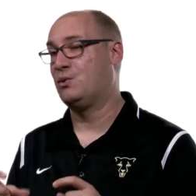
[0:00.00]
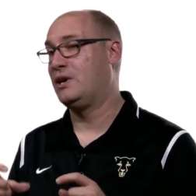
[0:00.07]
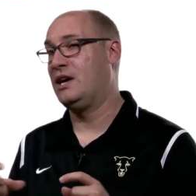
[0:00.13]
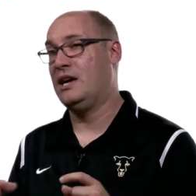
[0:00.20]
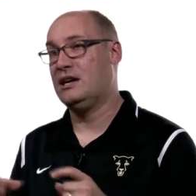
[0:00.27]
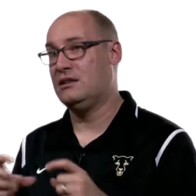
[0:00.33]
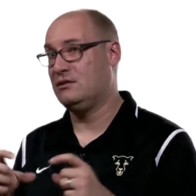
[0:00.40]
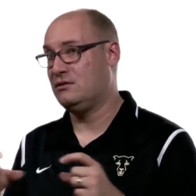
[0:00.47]
We
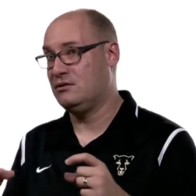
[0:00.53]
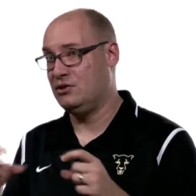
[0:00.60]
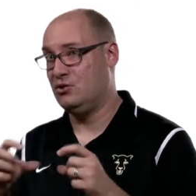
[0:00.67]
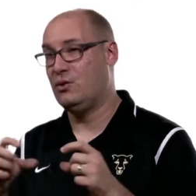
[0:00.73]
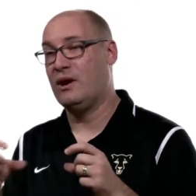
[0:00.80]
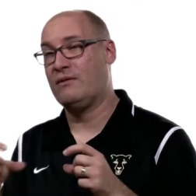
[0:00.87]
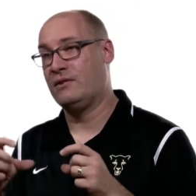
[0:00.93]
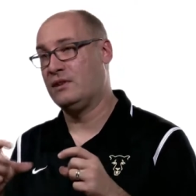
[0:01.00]
can't
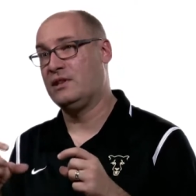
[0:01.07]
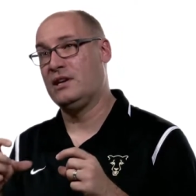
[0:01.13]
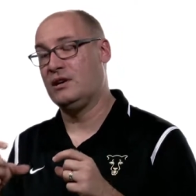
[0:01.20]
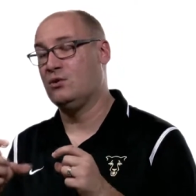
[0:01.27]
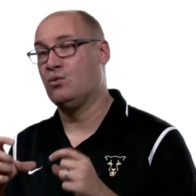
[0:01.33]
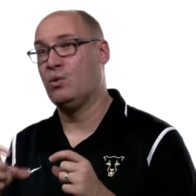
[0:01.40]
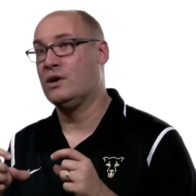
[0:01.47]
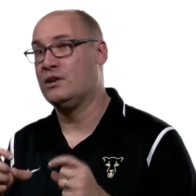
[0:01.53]
do everything
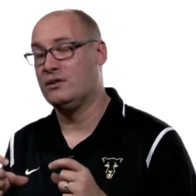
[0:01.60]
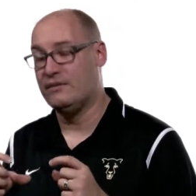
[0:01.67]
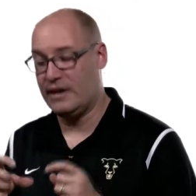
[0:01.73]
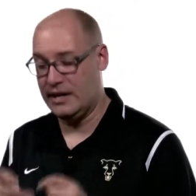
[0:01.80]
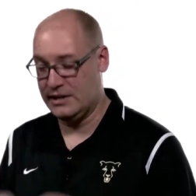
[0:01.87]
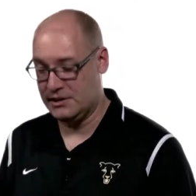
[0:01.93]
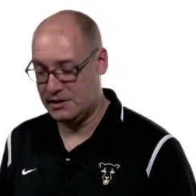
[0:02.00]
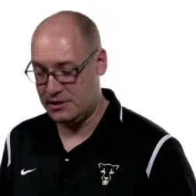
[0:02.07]
in one
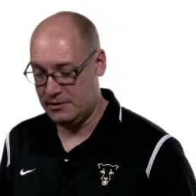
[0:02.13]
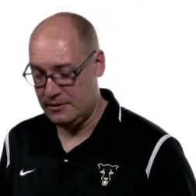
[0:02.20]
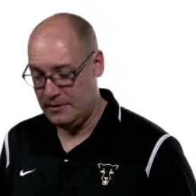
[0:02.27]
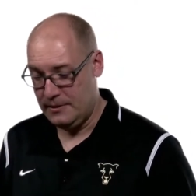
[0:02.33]
device.